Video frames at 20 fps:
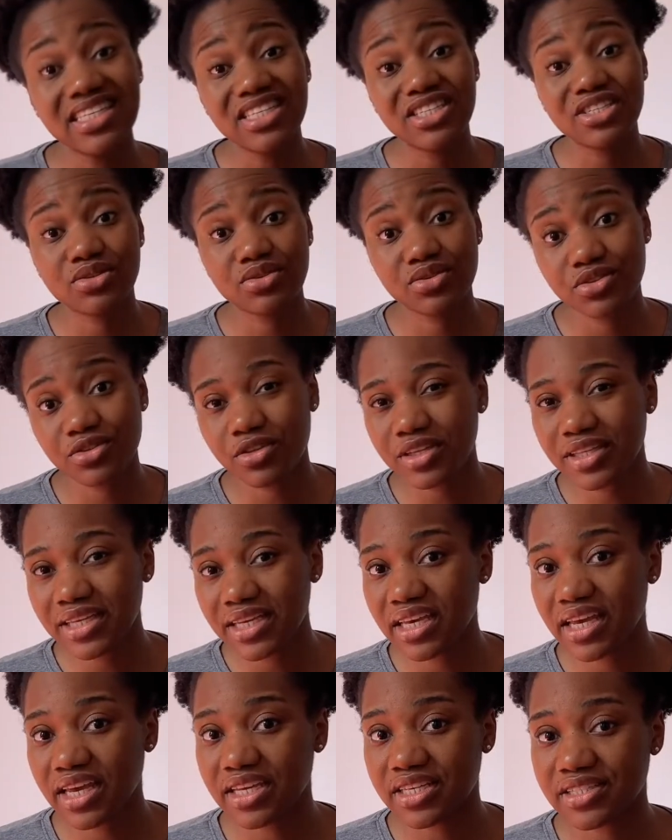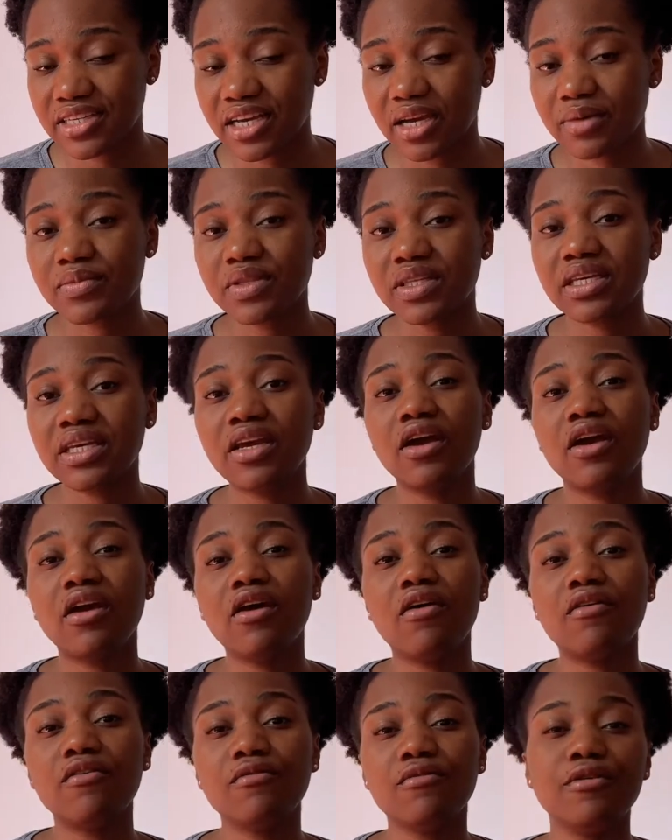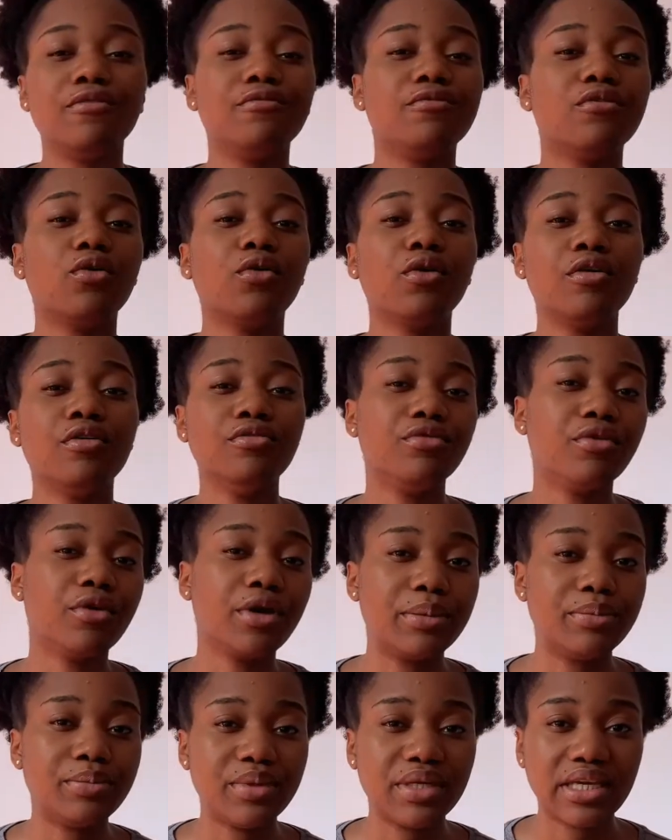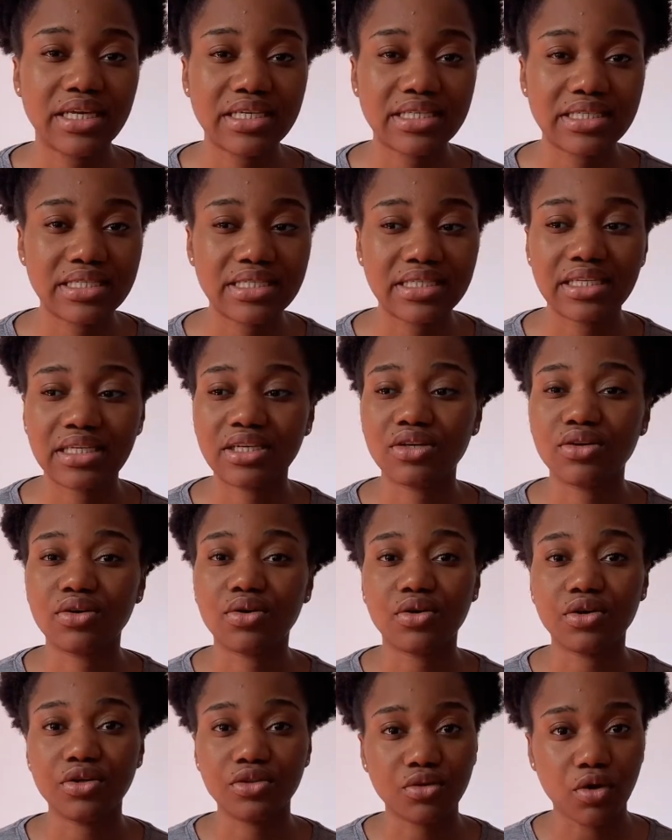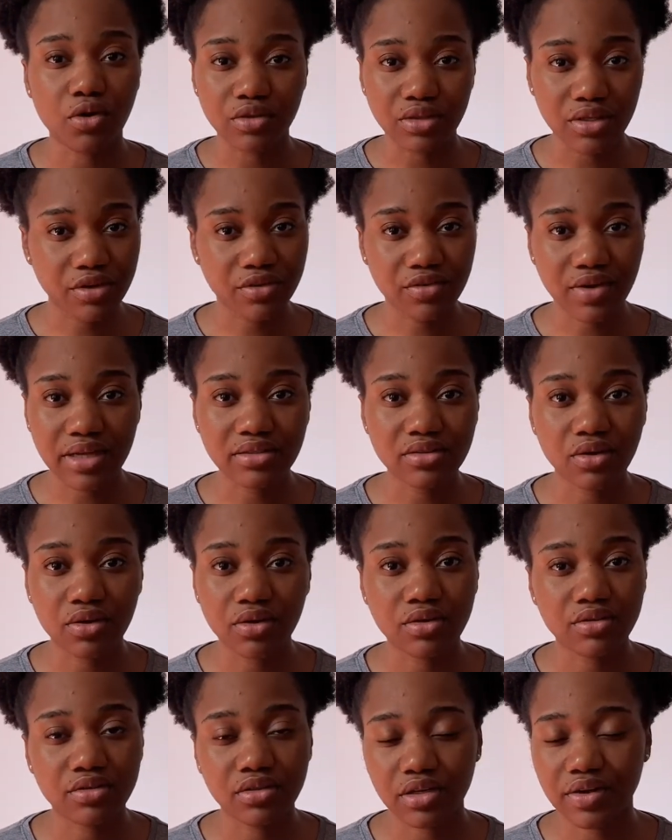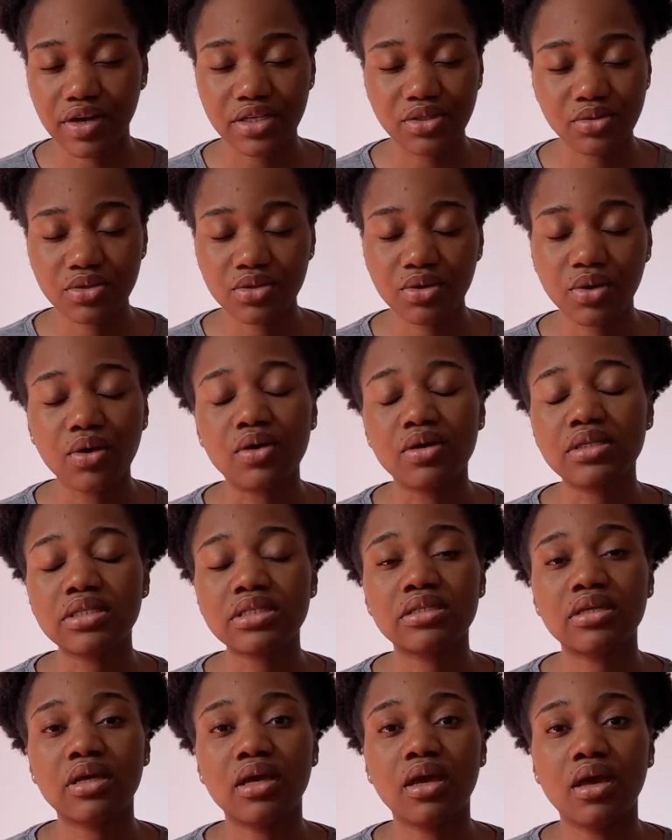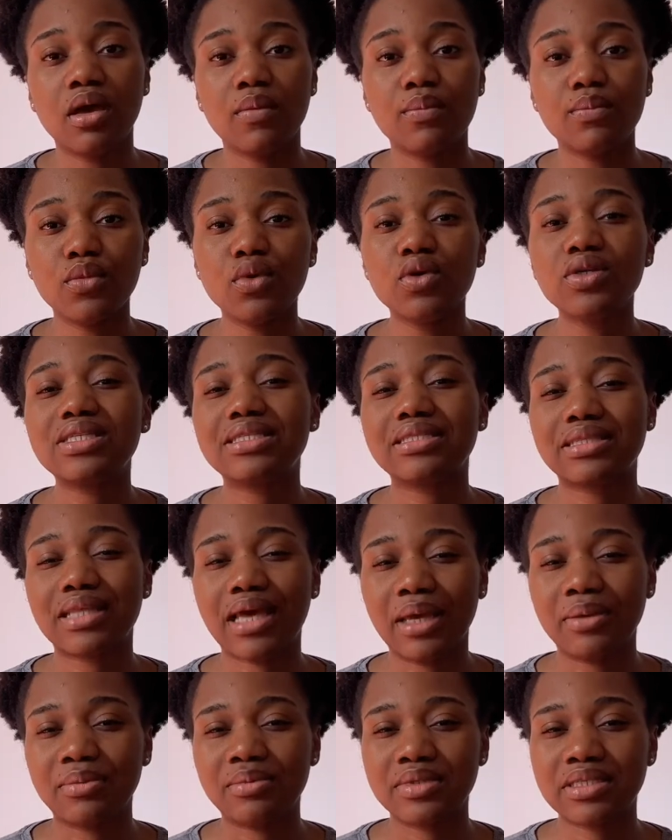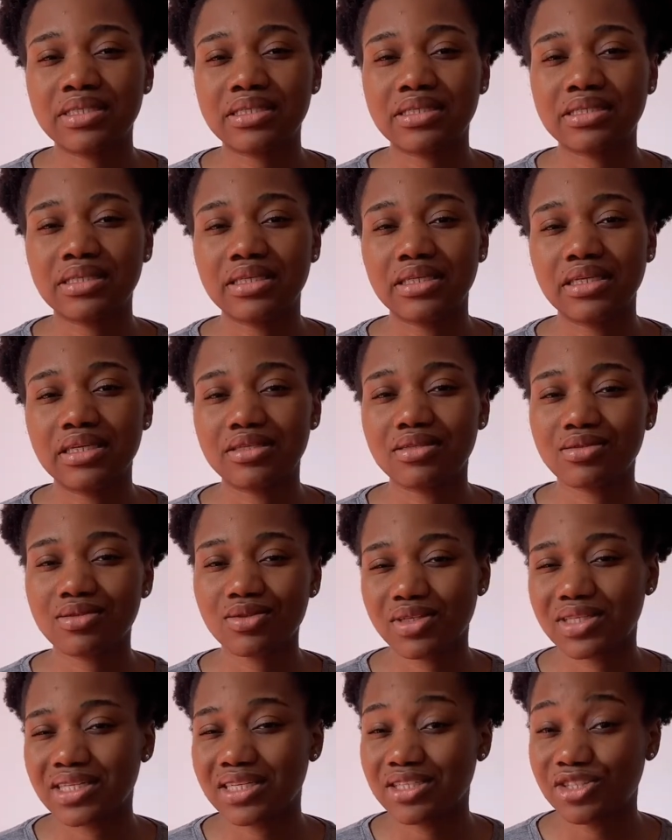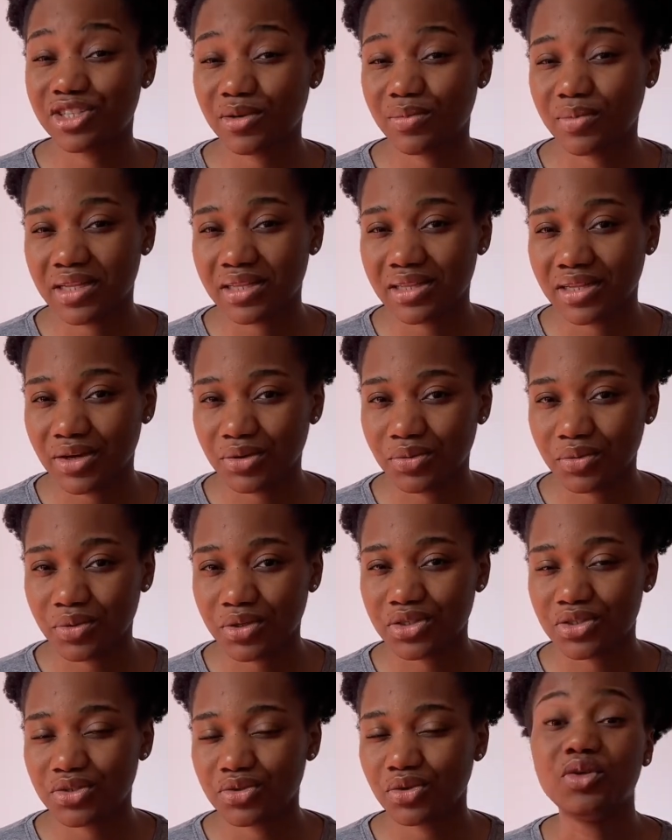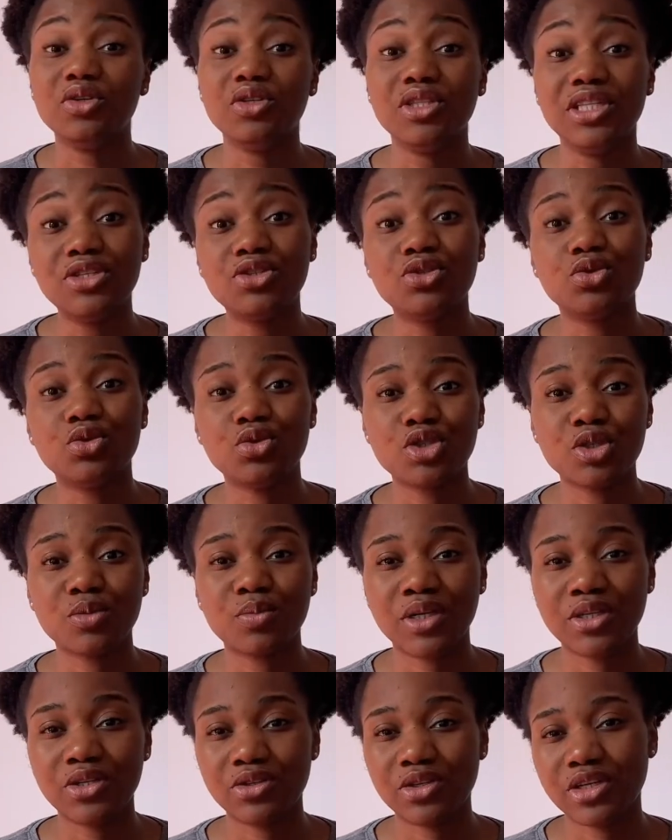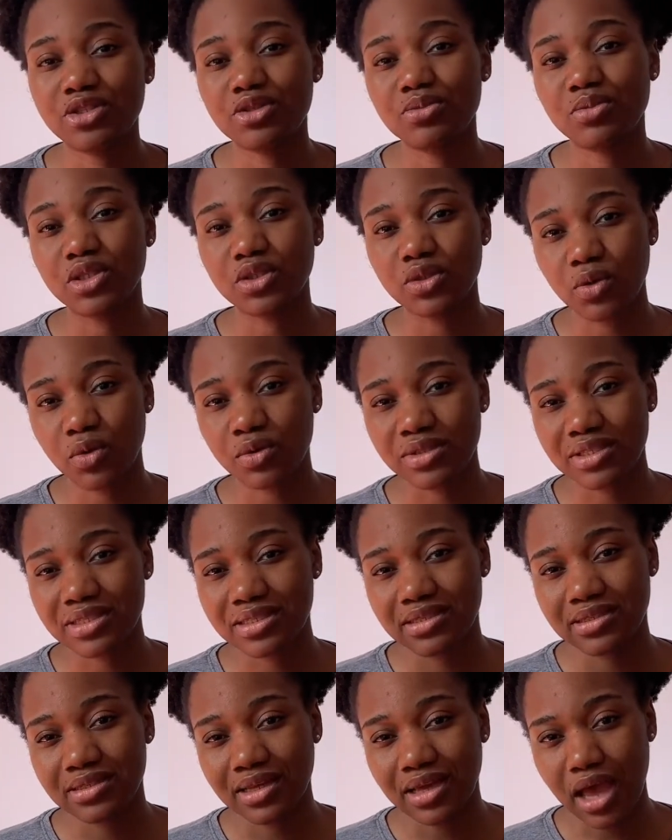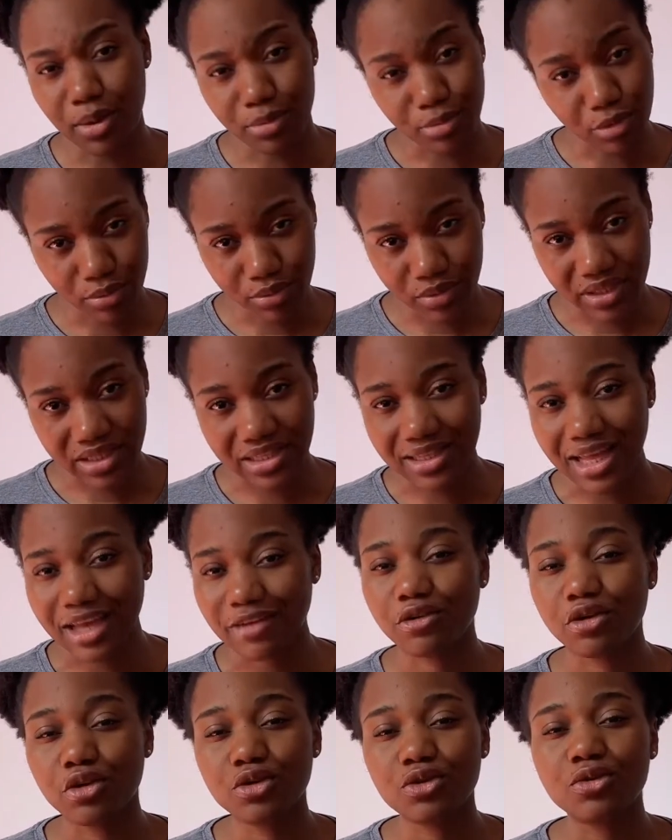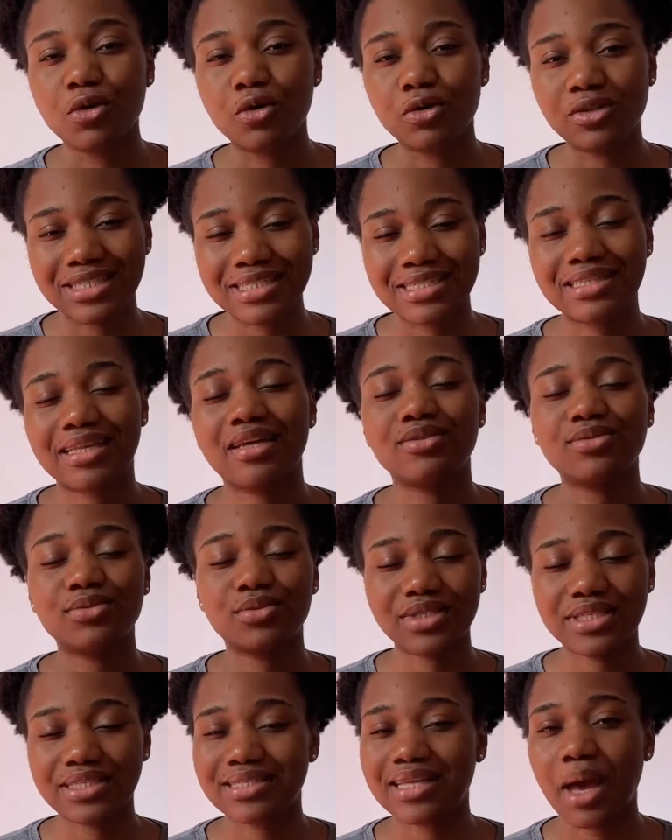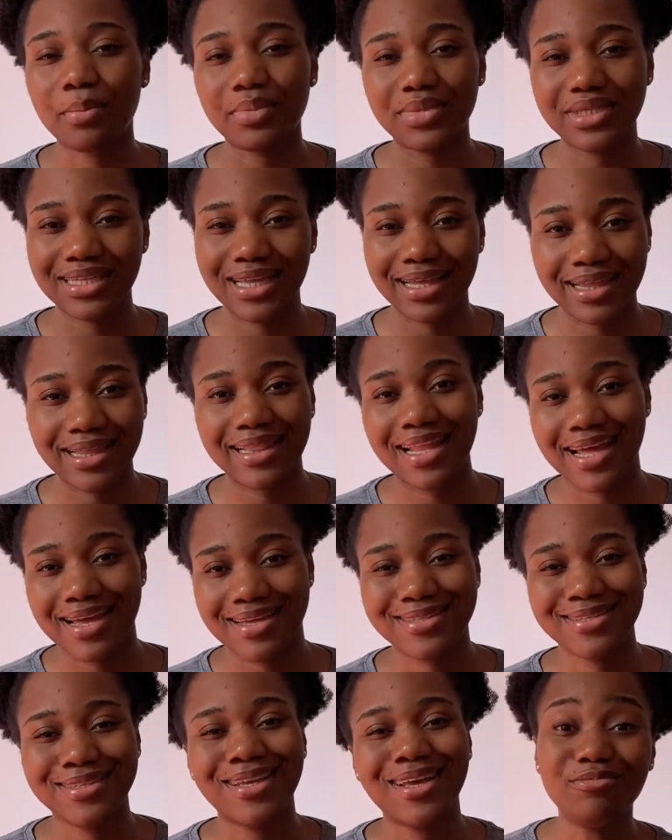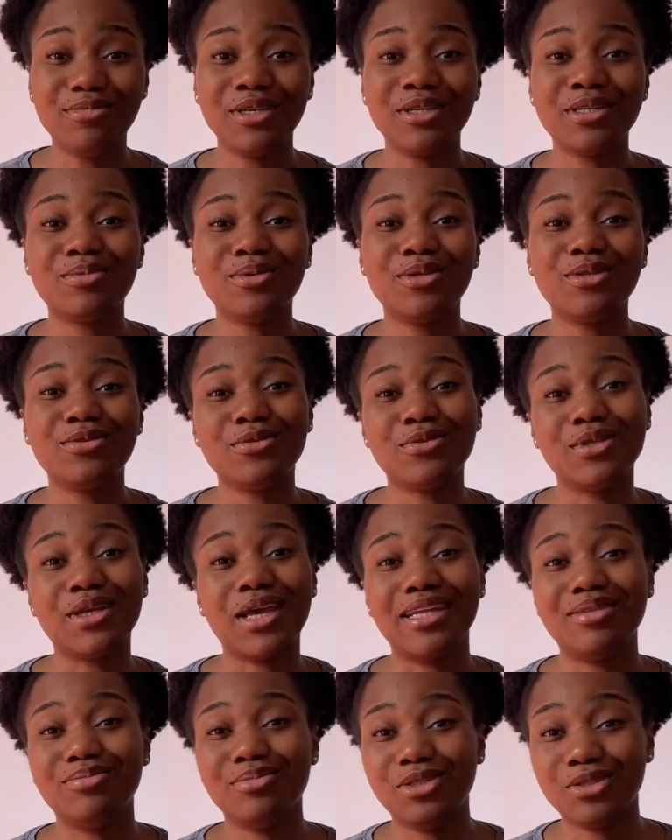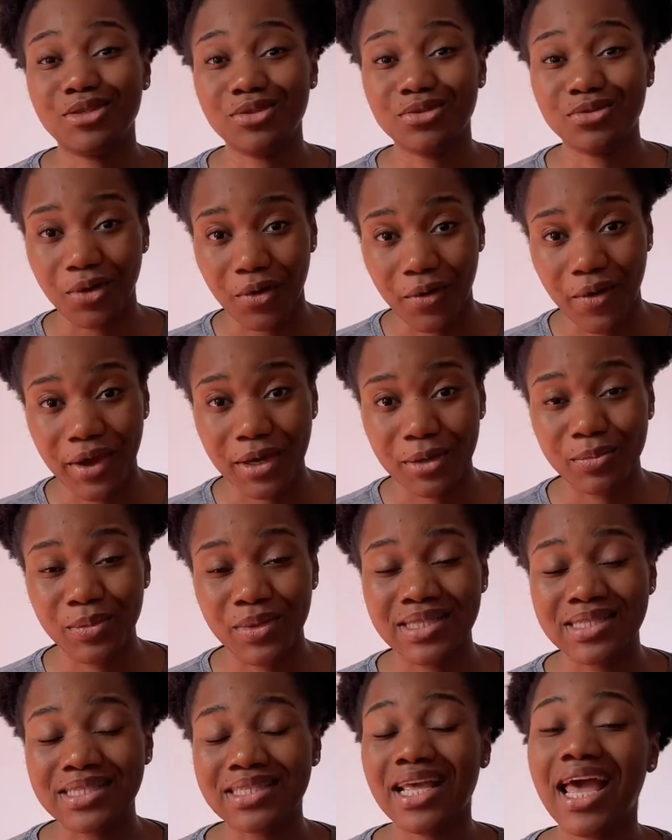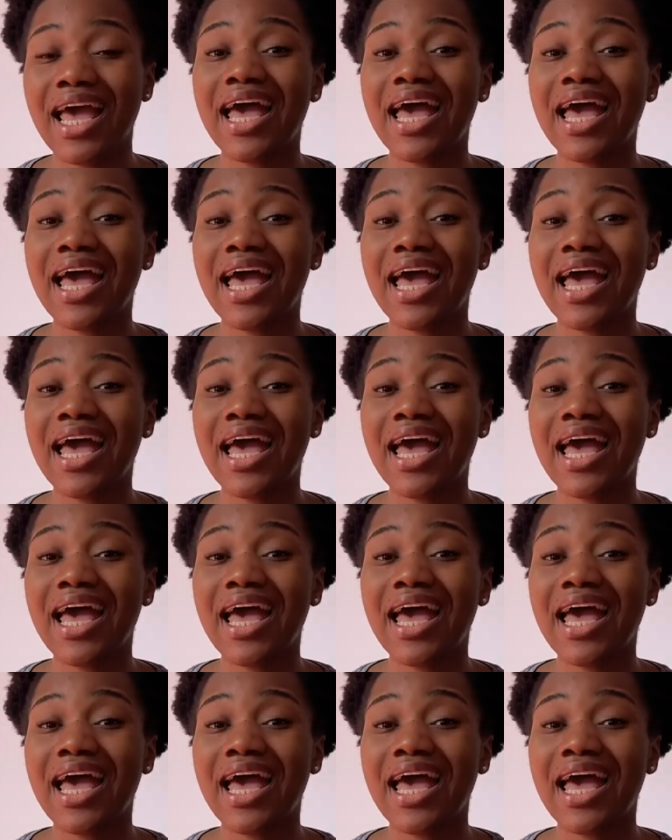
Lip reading: is, to study here in Germany, if you're going for a BSc or undergraduate course, most times it's taught in German language. So you need to know German in order to be taught appropriately, like for you to understand what is happening in class. That brings me to the admission requirements.